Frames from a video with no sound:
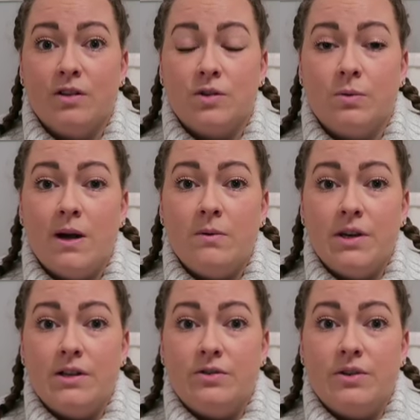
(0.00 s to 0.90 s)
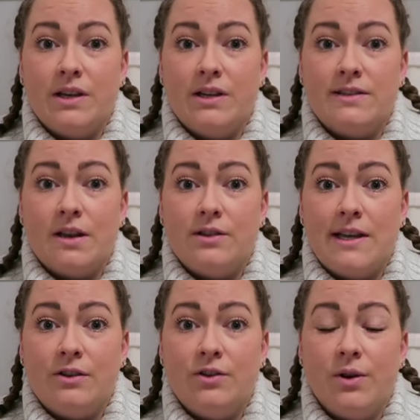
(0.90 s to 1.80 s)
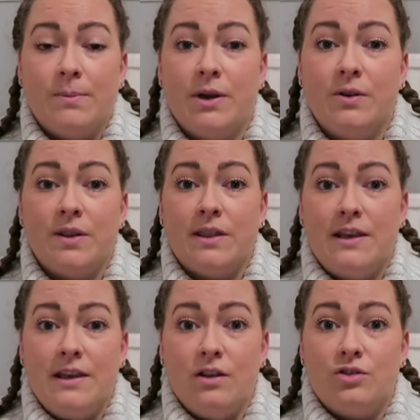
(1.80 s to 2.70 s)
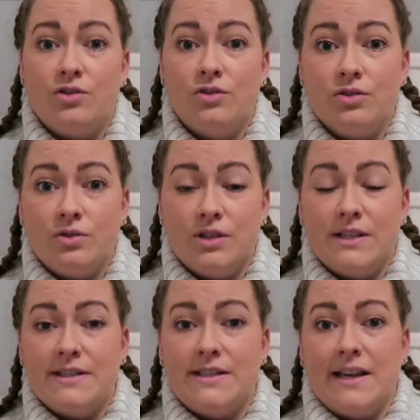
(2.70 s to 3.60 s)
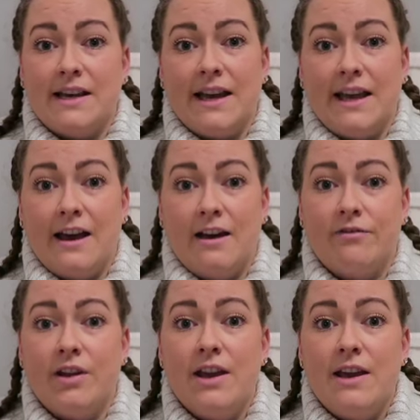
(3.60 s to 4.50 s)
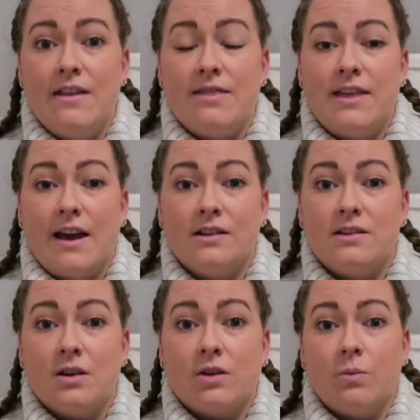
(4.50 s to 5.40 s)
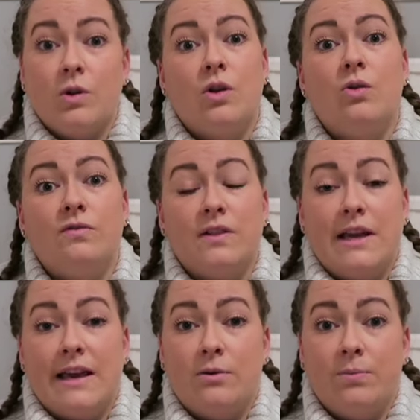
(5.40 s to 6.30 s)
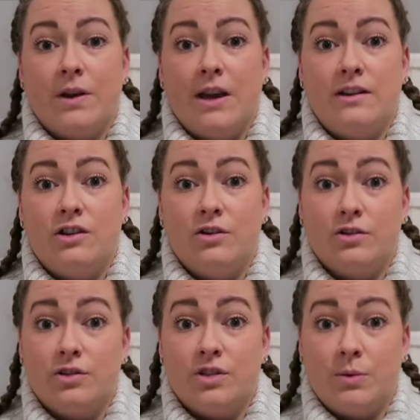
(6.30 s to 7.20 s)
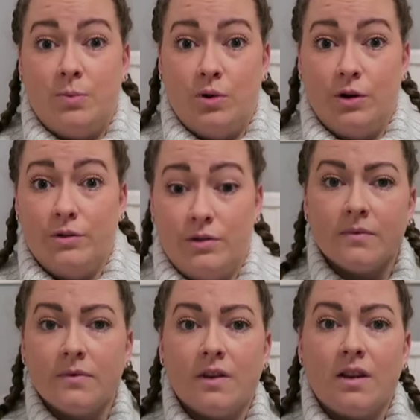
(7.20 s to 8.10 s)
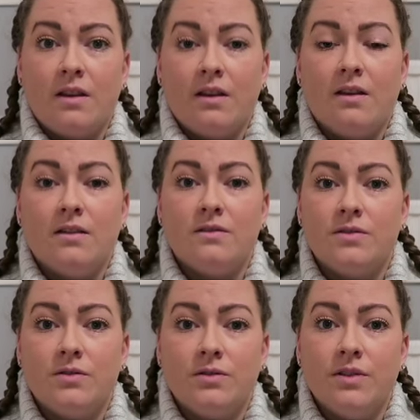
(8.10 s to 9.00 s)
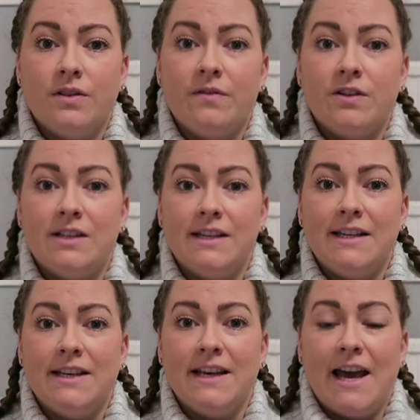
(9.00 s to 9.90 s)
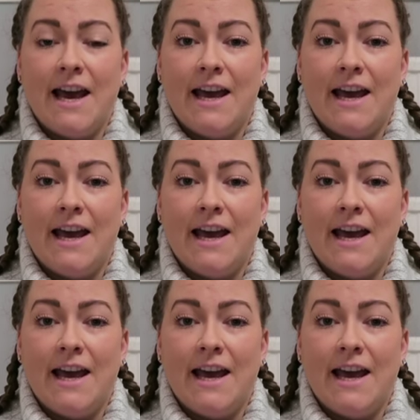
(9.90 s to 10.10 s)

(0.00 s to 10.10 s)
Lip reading: So what I want to do is tell you about the two sources that I have that will hopefully help in your support. So the first lady